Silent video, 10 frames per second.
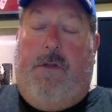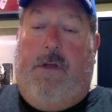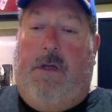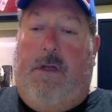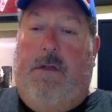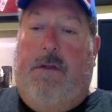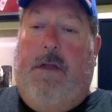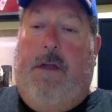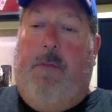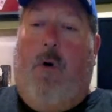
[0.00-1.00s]

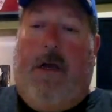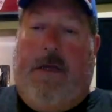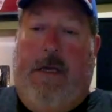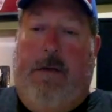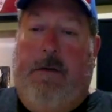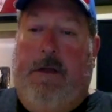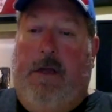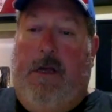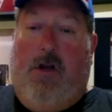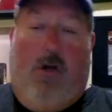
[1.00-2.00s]
at Milwaukee,
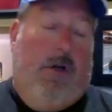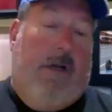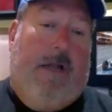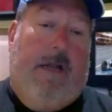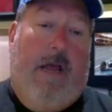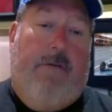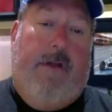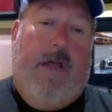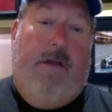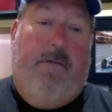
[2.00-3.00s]
it hurt not having
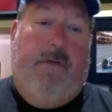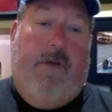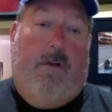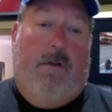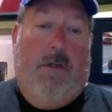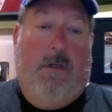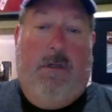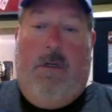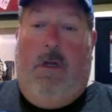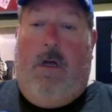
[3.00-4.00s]
that infield
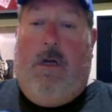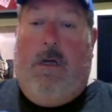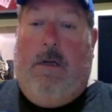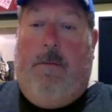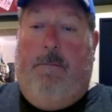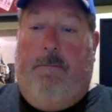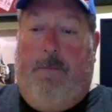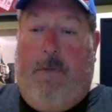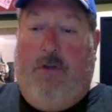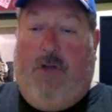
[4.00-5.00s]
um,
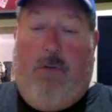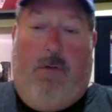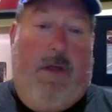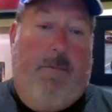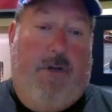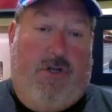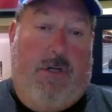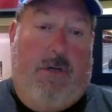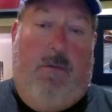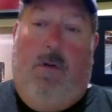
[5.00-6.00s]
general
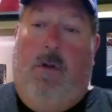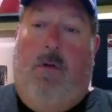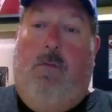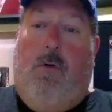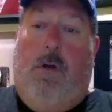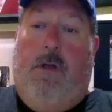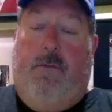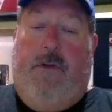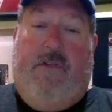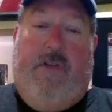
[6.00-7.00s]
admission. Whereas
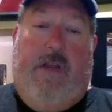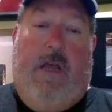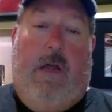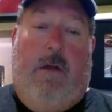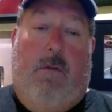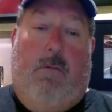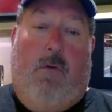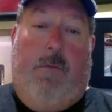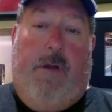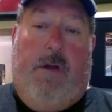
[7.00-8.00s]
we see at Road
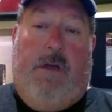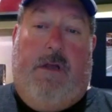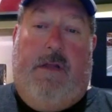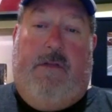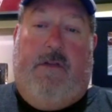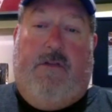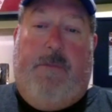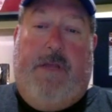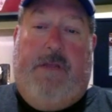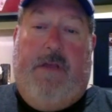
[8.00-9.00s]
America, that's such a
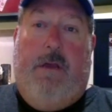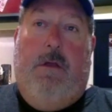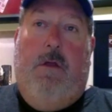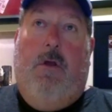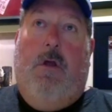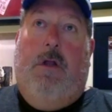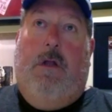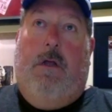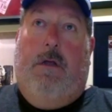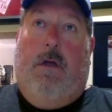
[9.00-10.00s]
big thing.
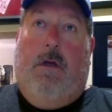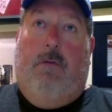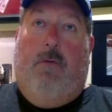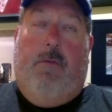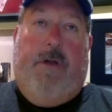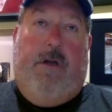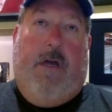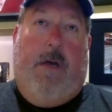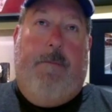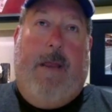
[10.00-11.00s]
Road
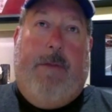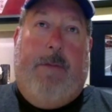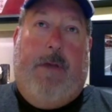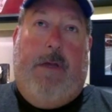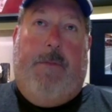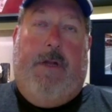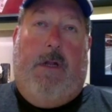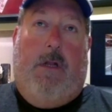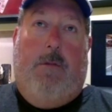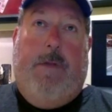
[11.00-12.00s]
America maybe might have been a
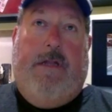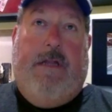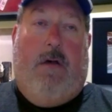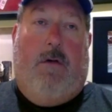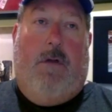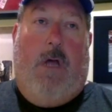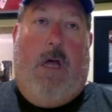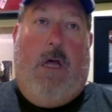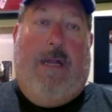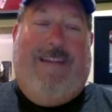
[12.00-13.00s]
little bit down
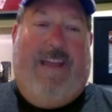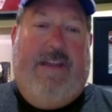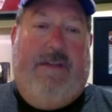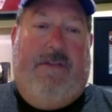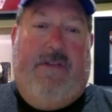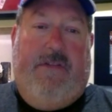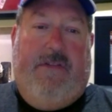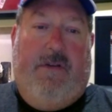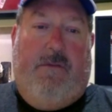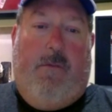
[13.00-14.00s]
on attendance this
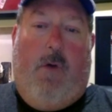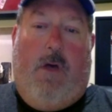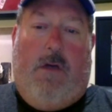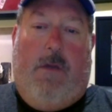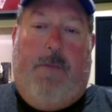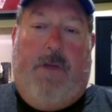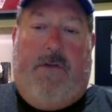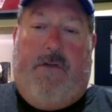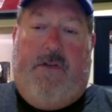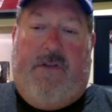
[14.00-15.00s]
year from walk up
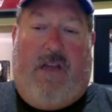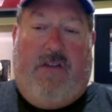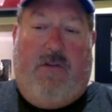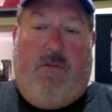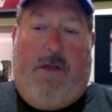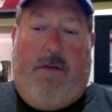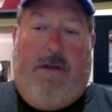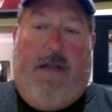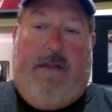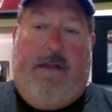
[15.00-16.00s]
because of the sketchy weather and
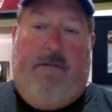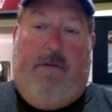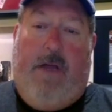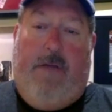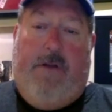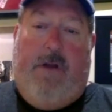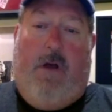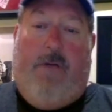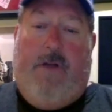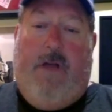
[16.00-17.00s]
that they were having
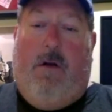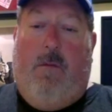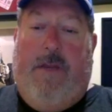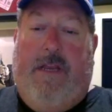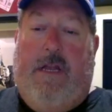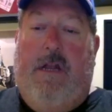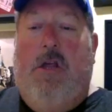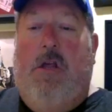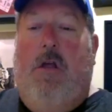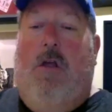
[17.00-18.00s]
off and on all weekend.
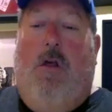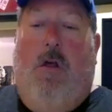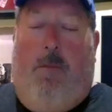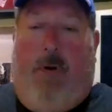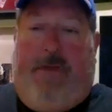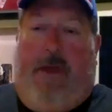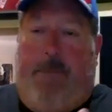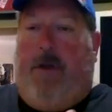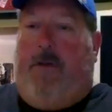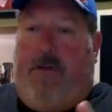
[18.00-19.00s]
But they
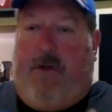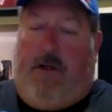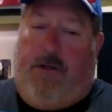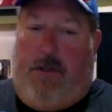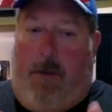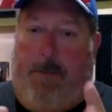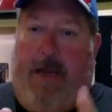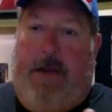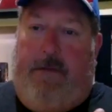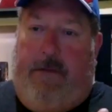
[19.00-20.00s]
built such a
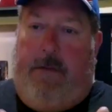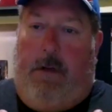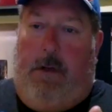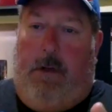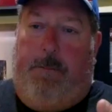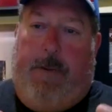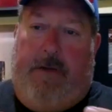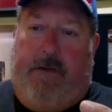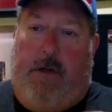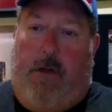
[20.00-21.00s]
base,
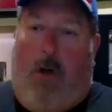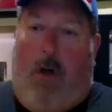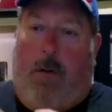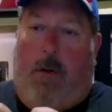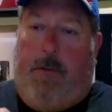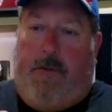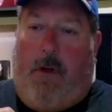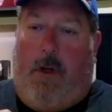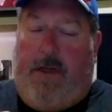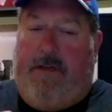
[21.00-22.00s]
basically you can almost
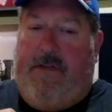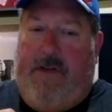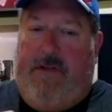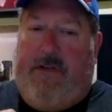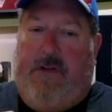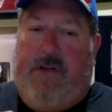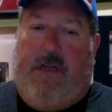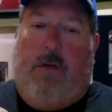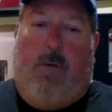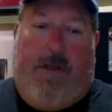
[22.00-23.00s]
call it like a season
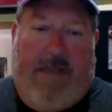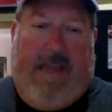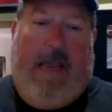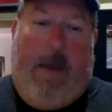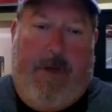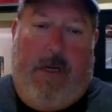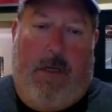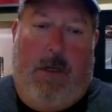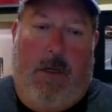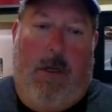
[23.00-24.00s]
ticket with the camping,
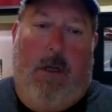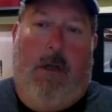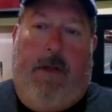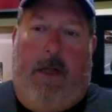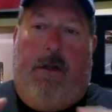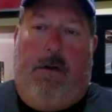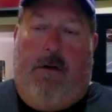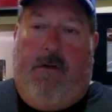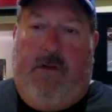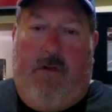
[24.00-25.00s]
that there
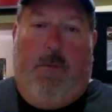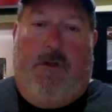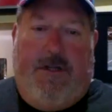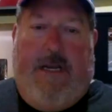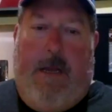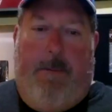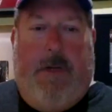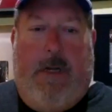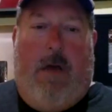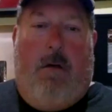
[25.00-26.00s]
is so much
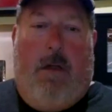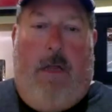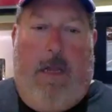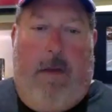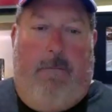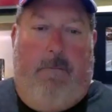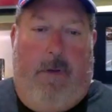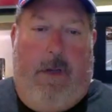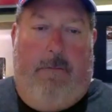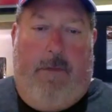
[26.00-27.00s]
camping now, and
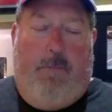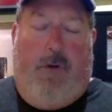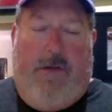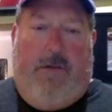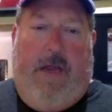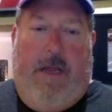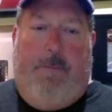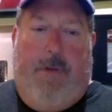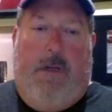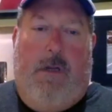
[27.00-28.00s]
they've embraced
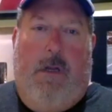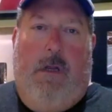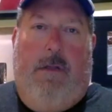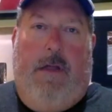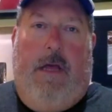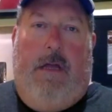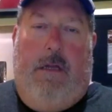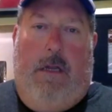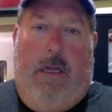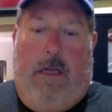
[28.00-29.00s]
camping that
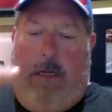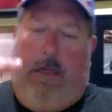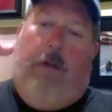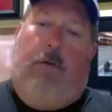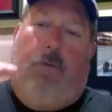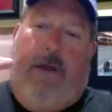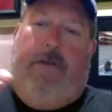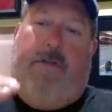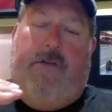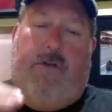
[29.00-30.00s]
it
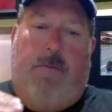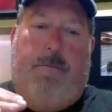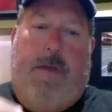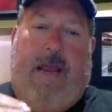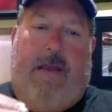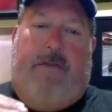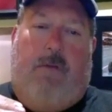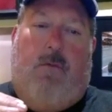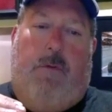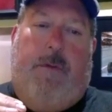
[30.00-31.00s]
raises your base at
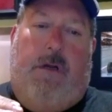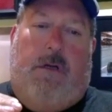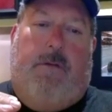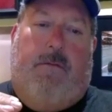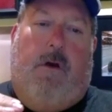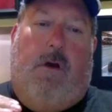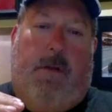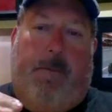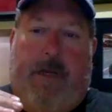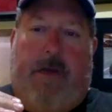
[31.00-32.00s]
Road America for all
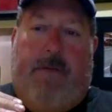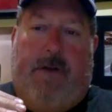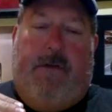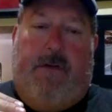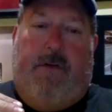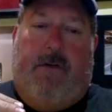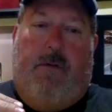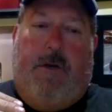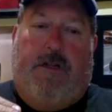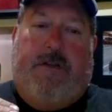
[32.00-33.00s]
the big events there so
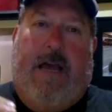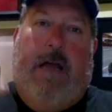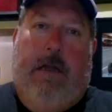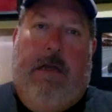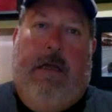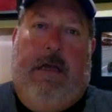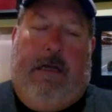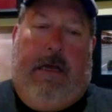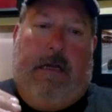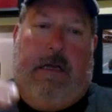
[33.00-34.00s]
much that
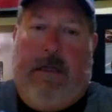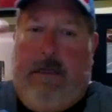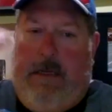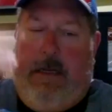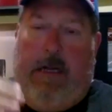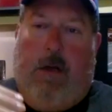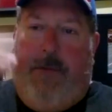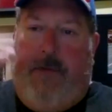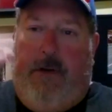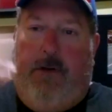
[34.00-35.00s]
it
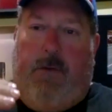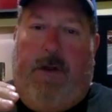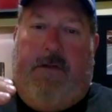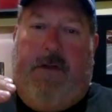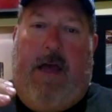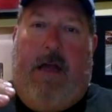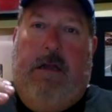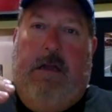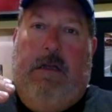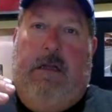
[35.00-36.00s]
helps address that
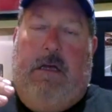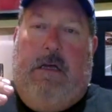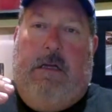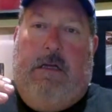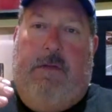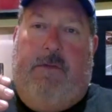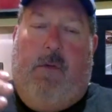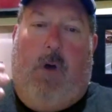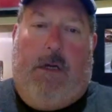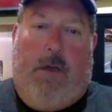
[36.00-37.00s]
if the
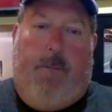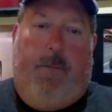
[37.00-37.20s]
walk up